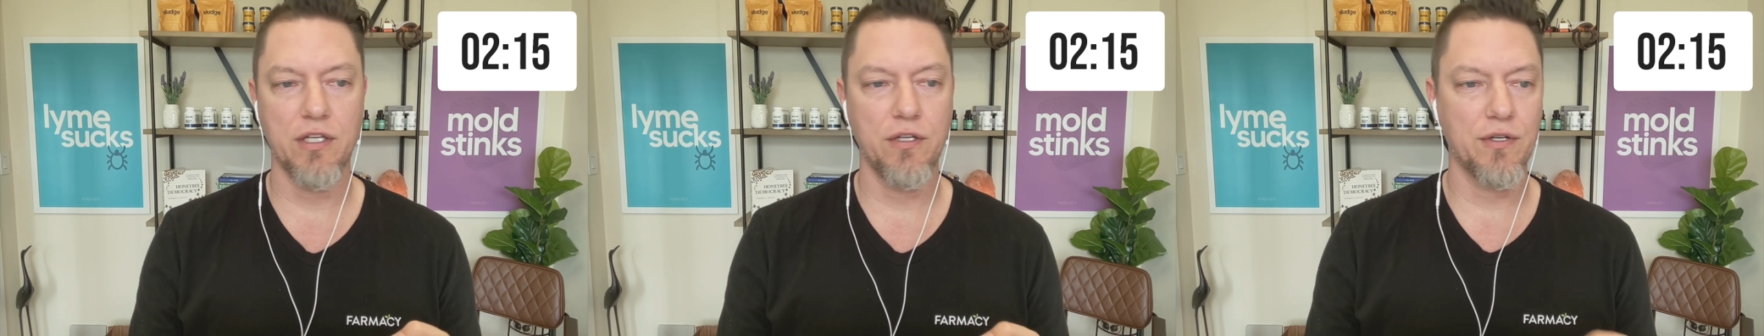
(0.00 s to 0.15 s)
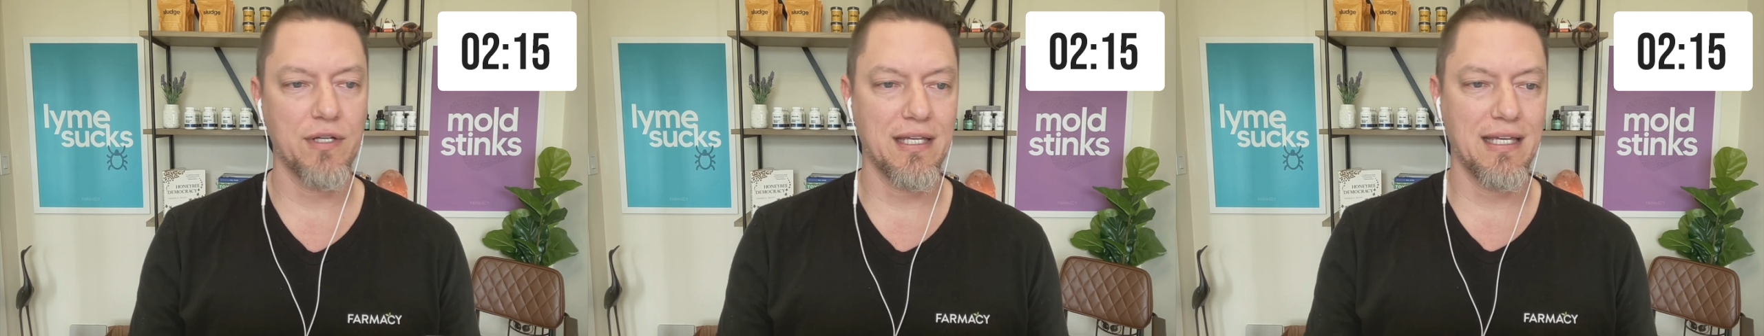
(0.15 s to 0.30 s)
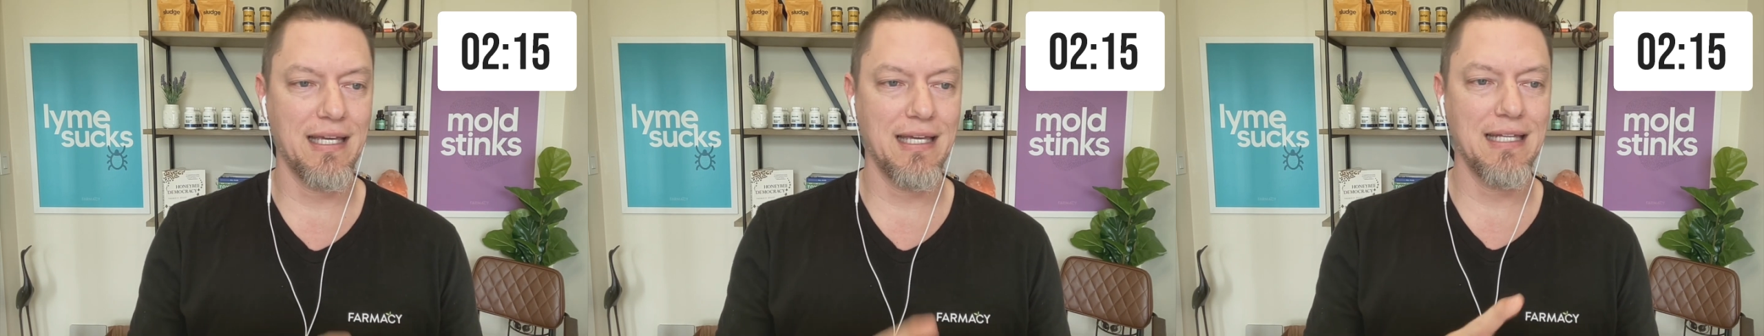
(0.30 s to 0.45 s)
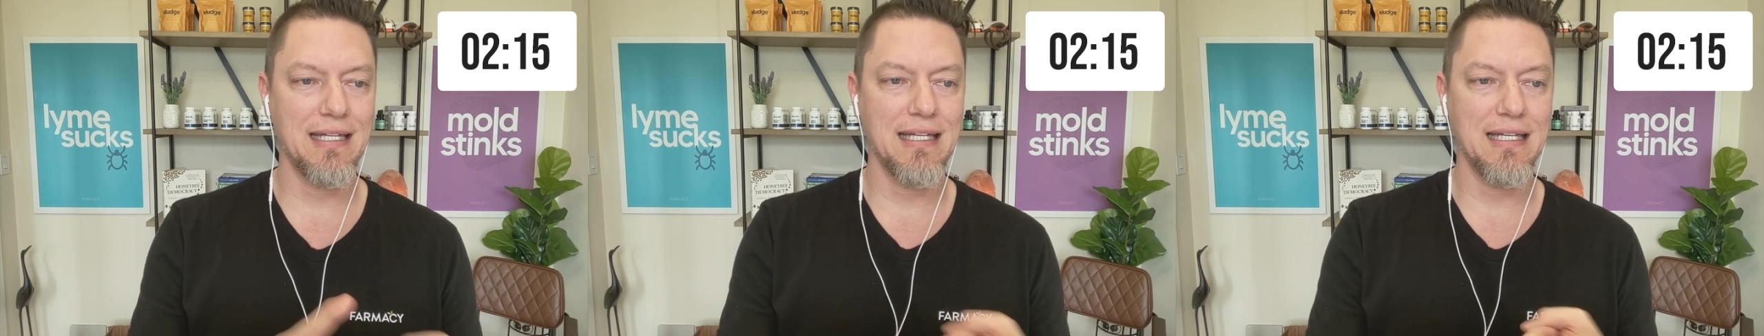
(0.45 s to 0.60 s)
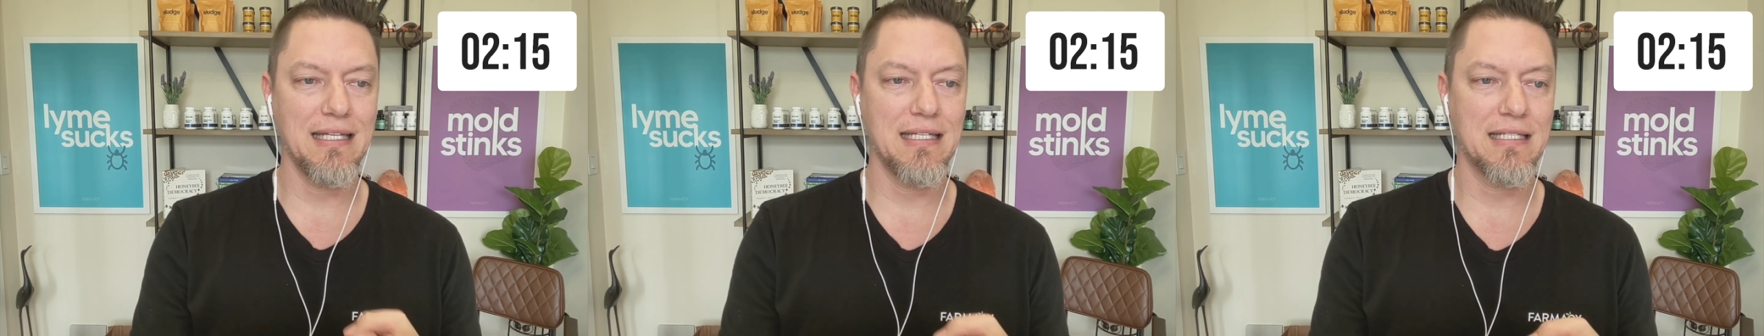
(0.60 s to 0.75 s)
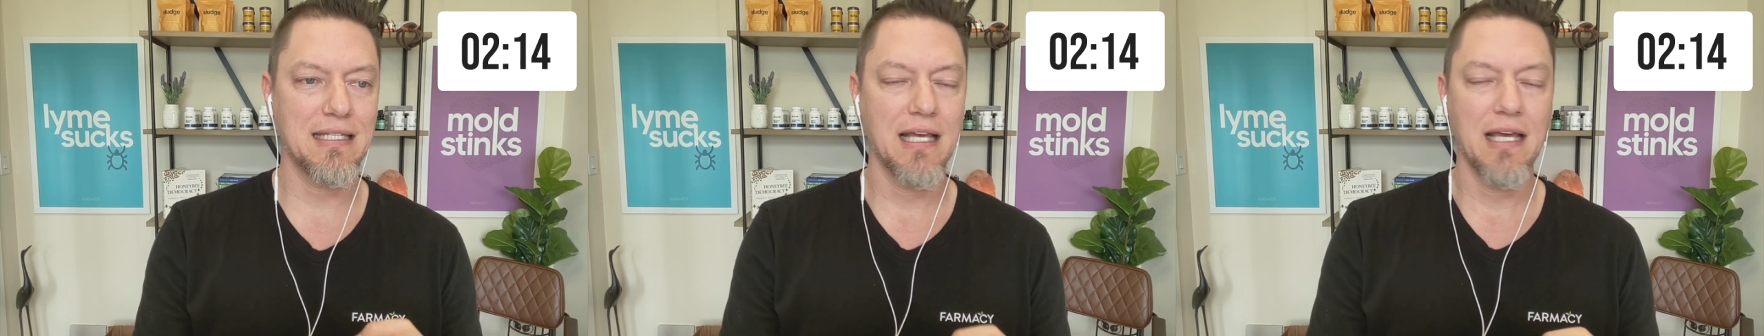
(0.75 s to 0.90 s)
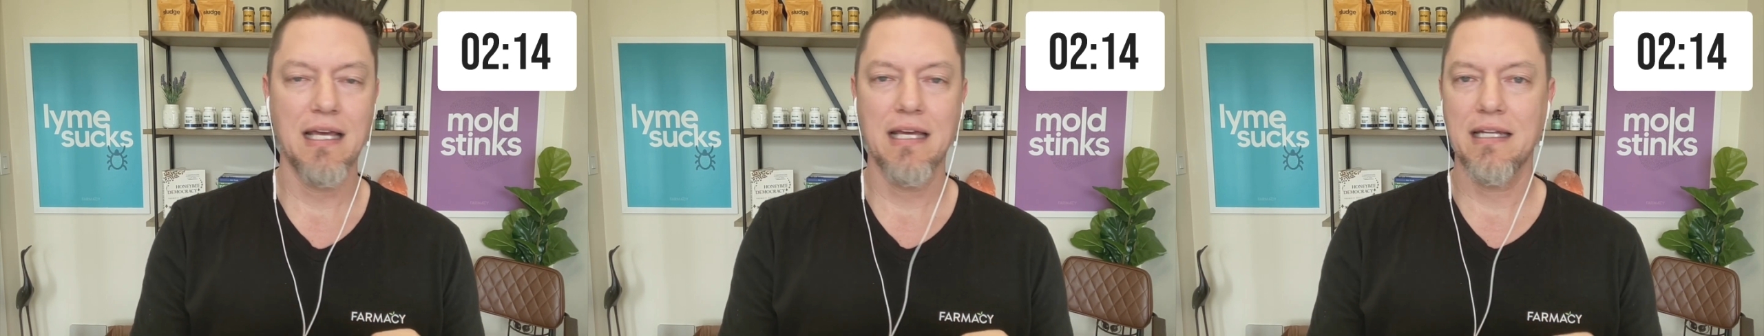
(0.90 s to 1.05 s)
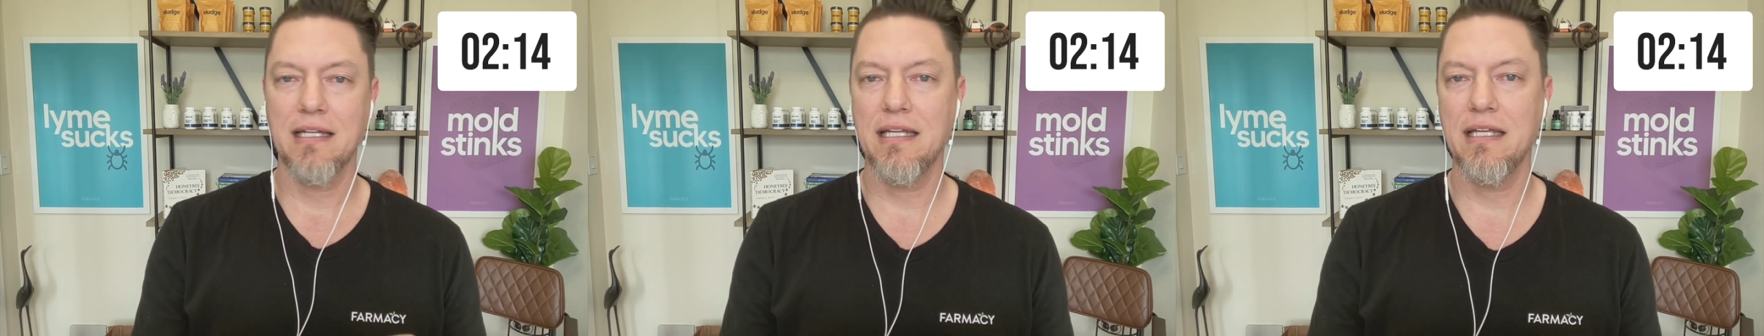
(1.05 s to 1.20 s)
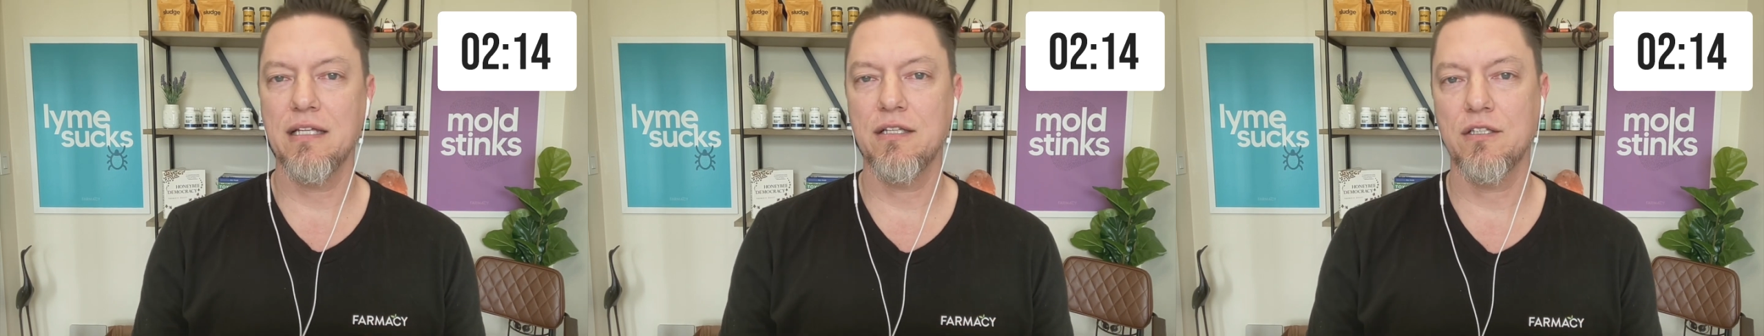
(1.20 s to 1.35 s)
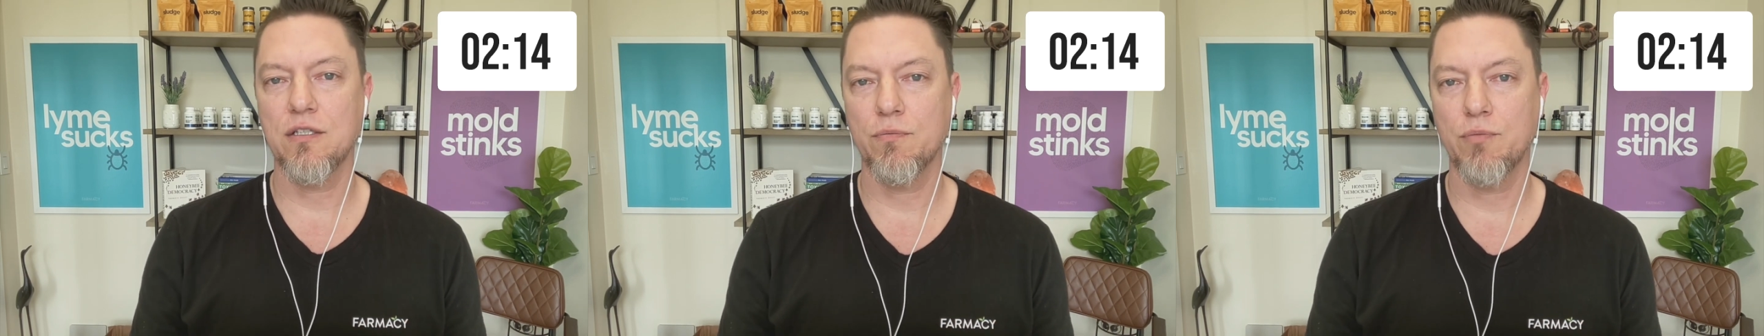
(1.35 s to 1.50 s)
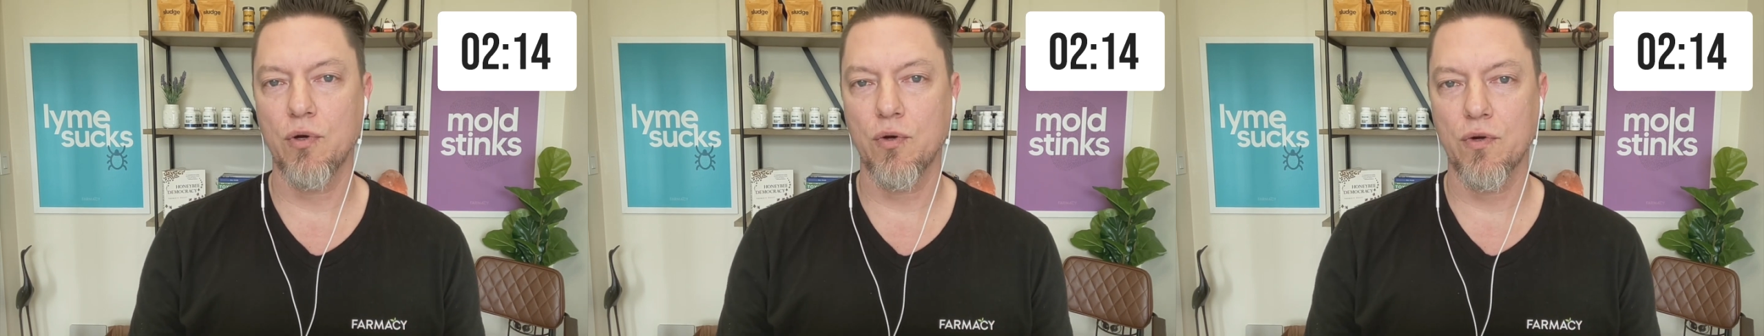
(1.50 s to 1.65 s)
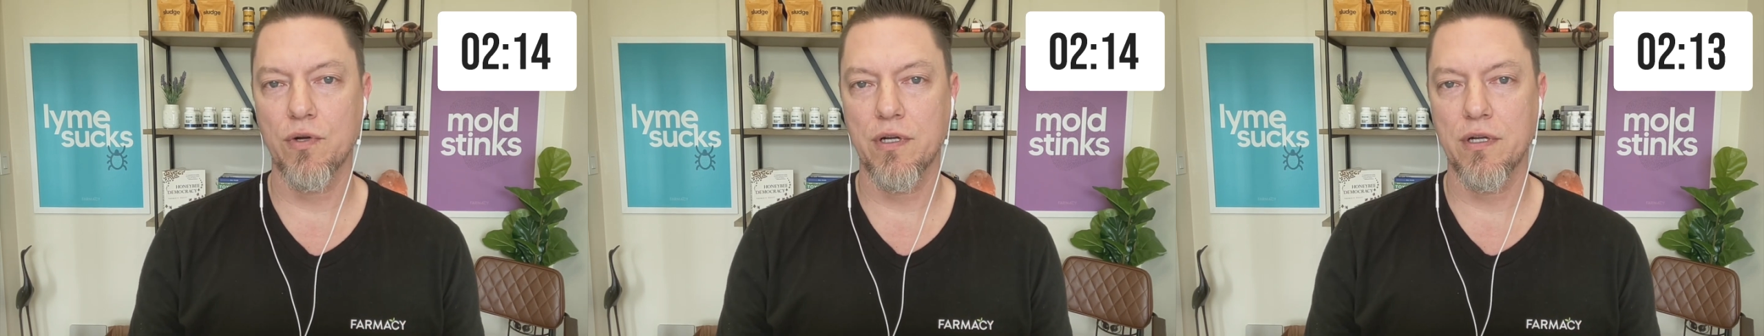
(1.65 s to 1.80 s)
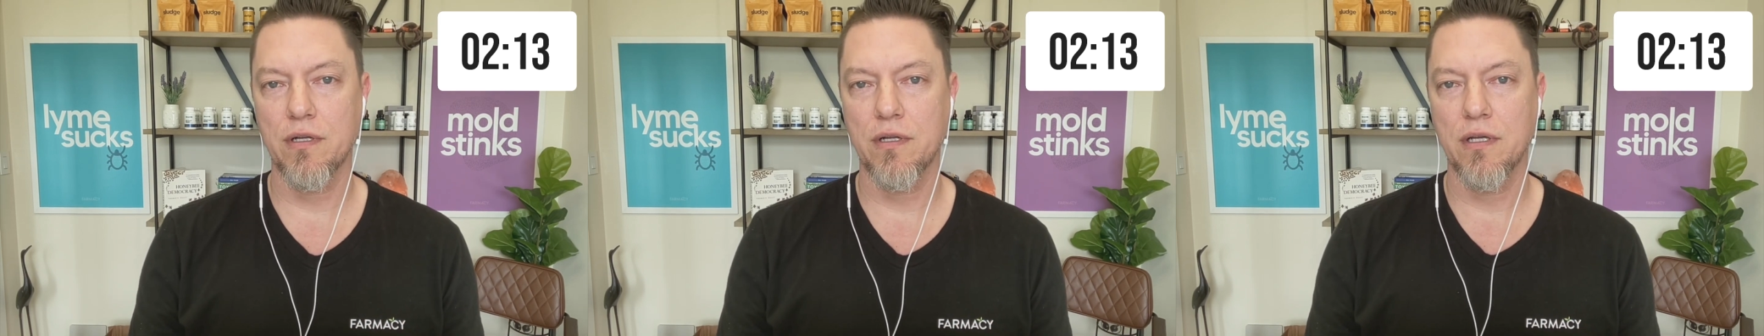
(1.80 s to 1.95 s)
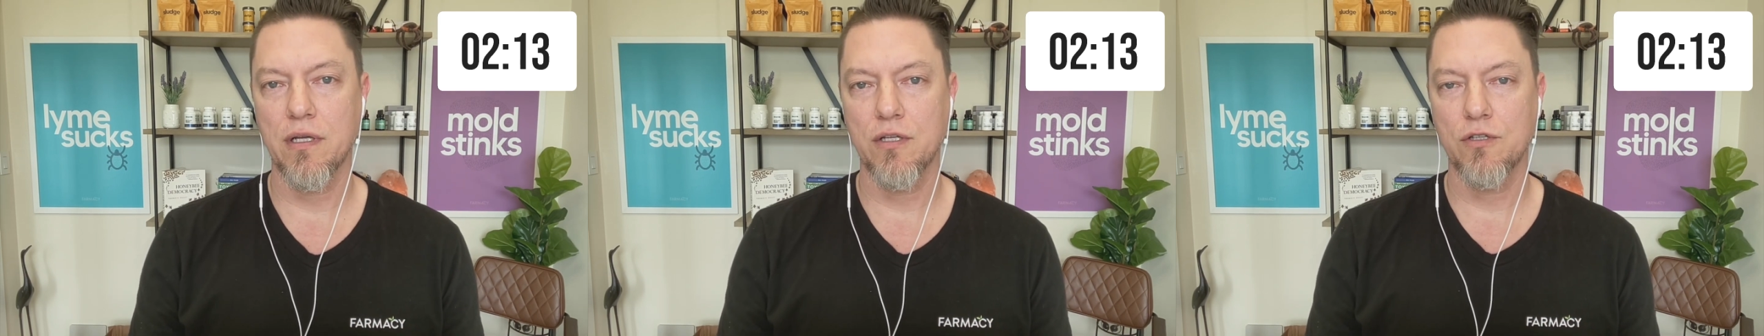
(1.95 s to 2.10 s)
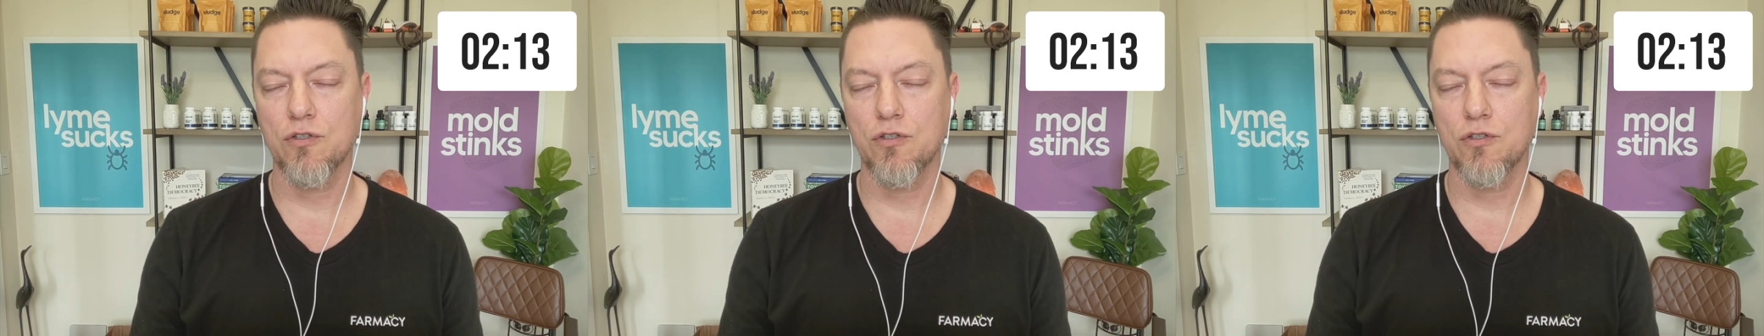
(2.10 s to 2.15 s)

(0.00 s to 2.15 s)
Your kidneys need supported.